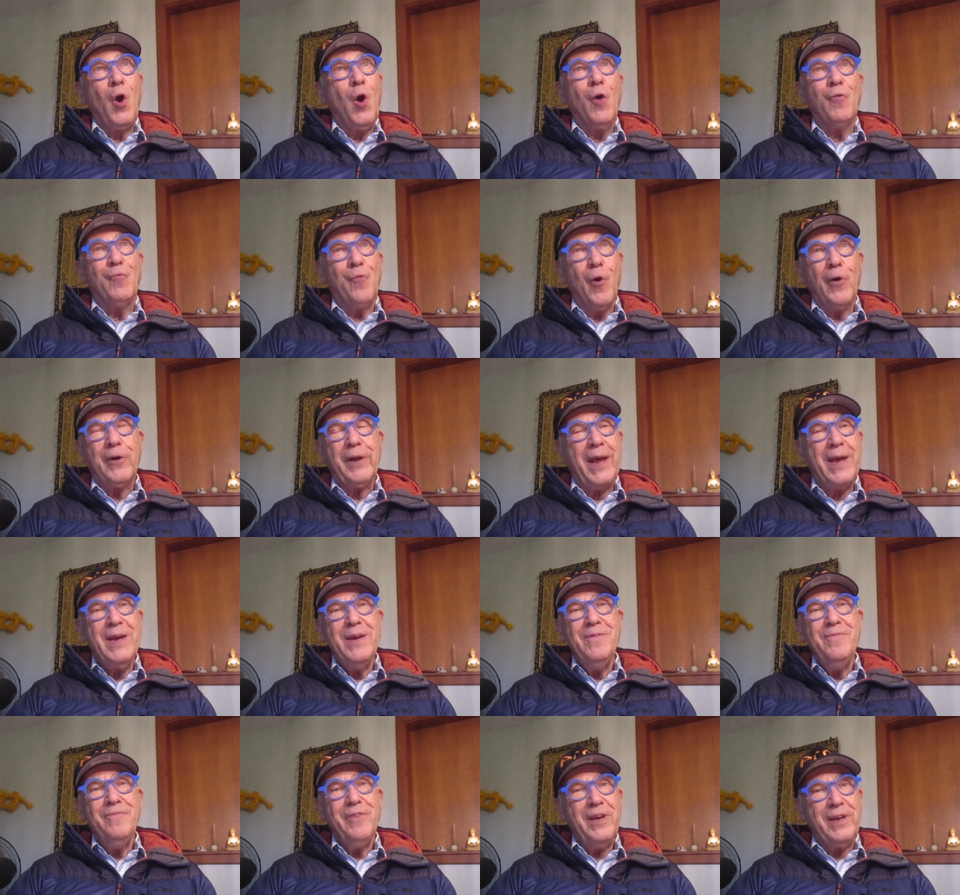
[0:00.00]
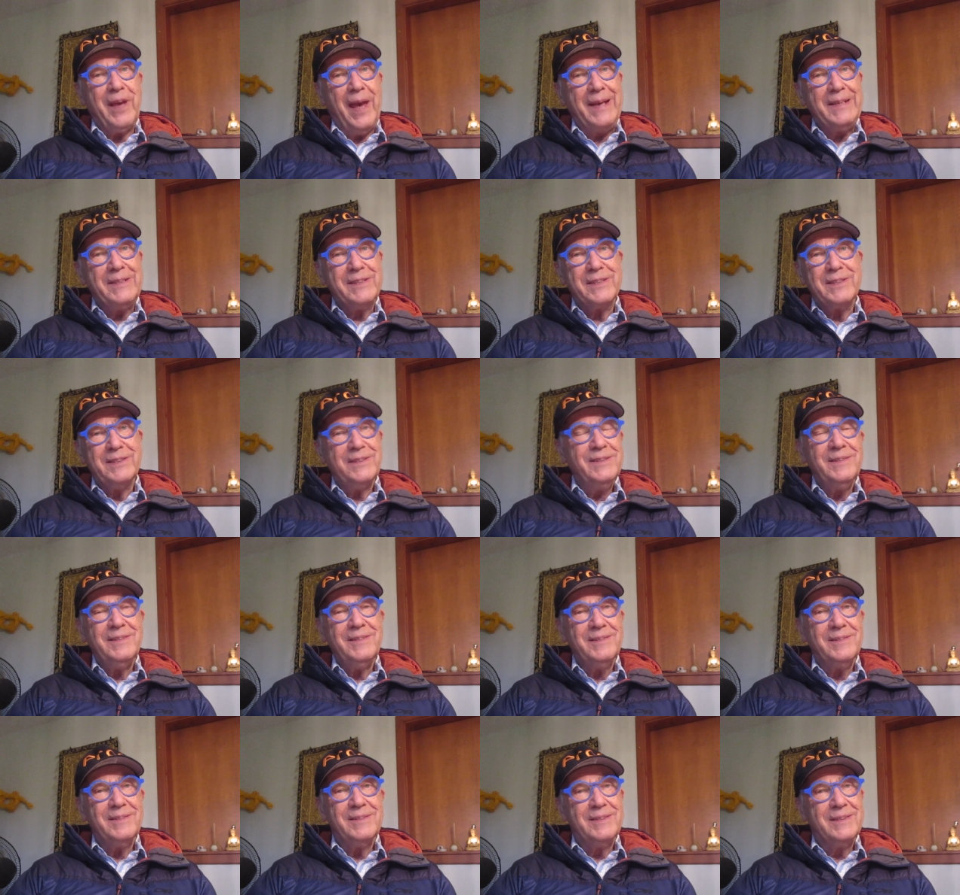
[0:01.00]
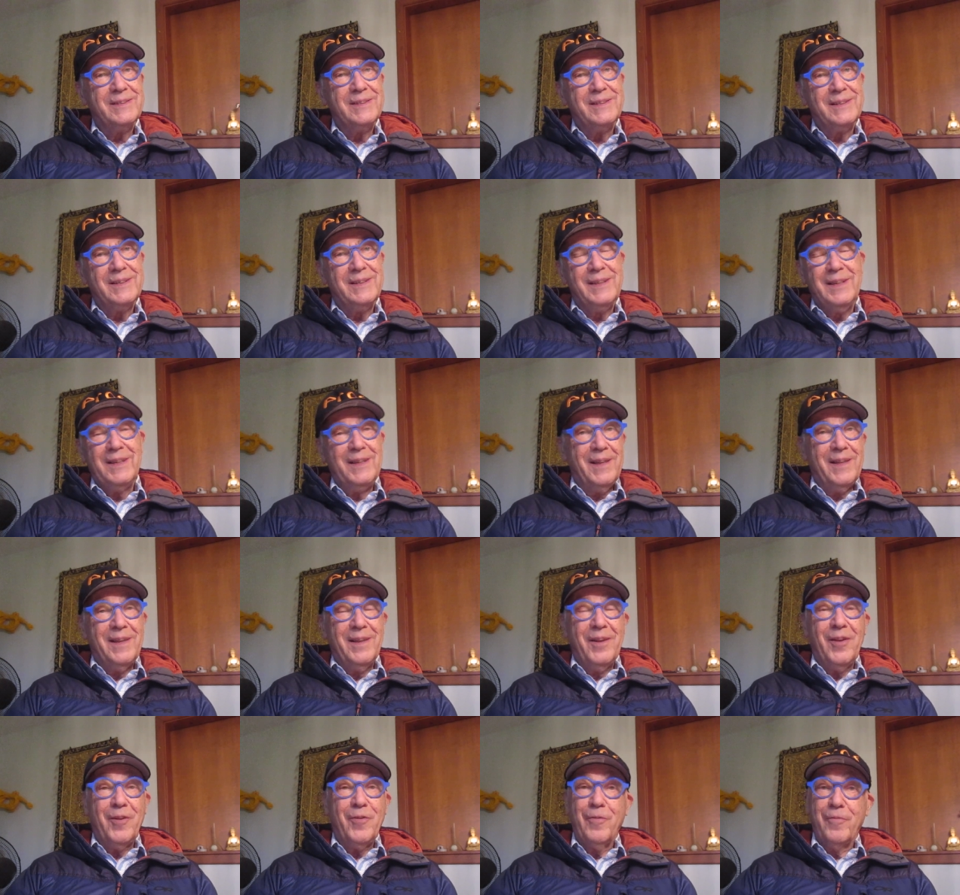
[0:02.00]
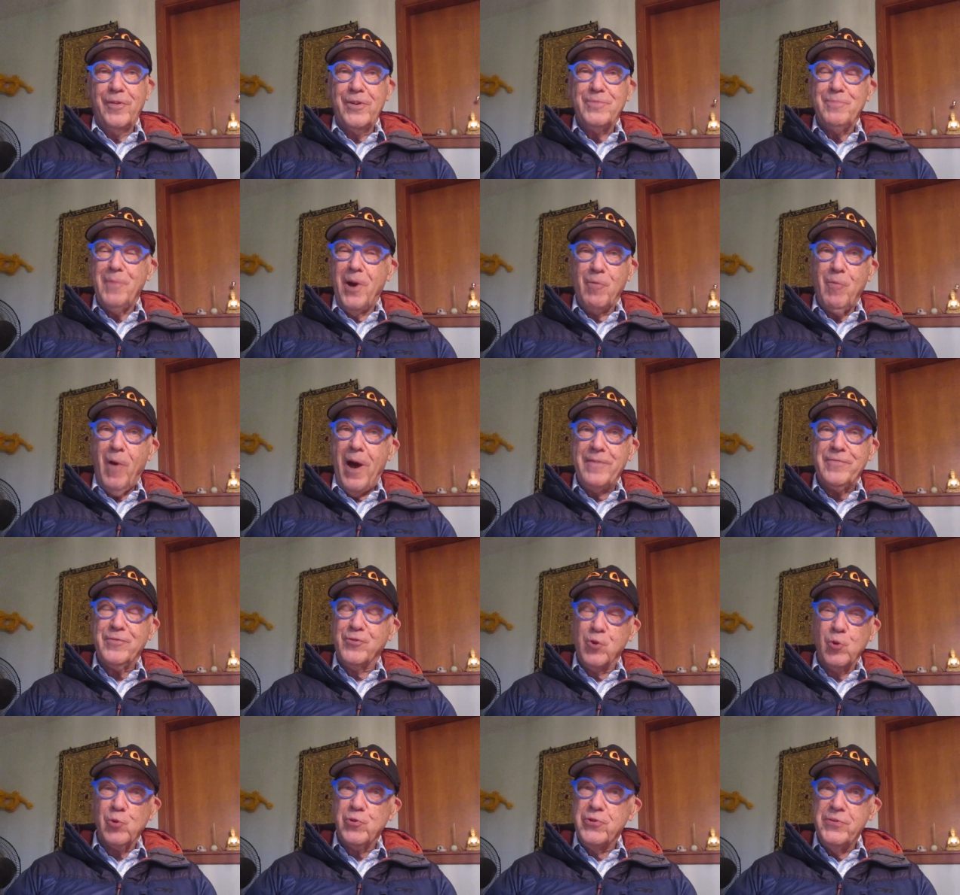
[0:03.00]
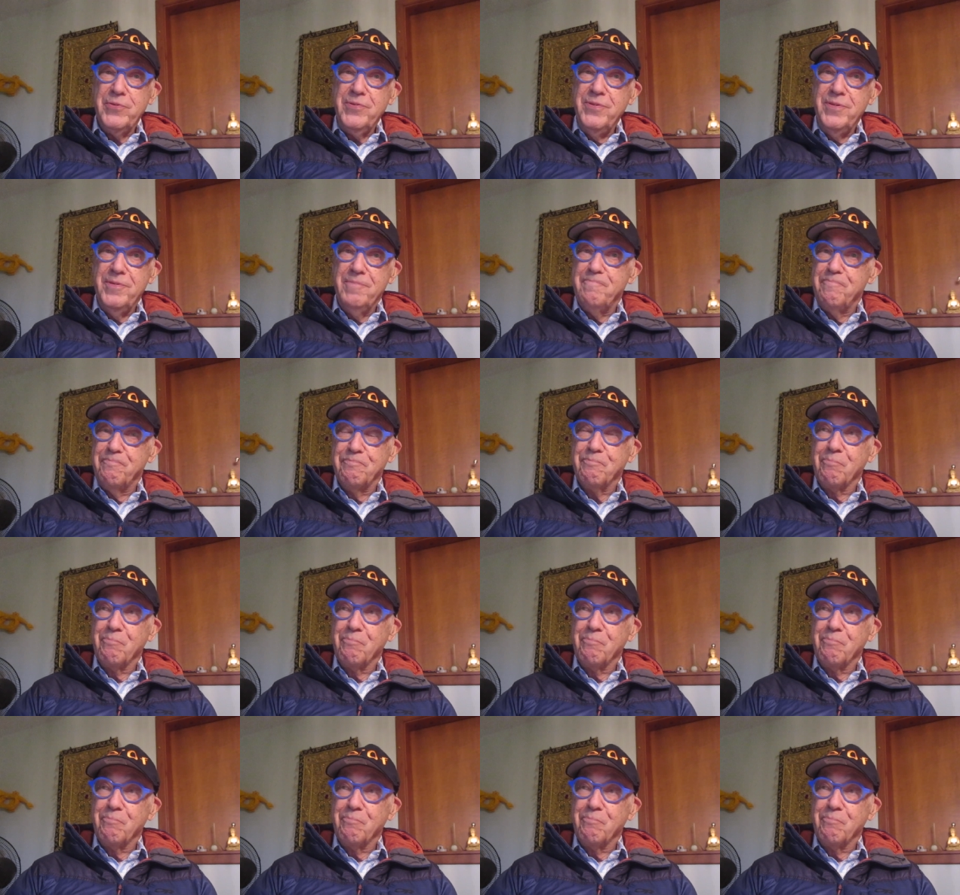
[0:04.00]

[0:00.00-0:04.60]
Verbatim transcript: A four day vacation with my wife Susan,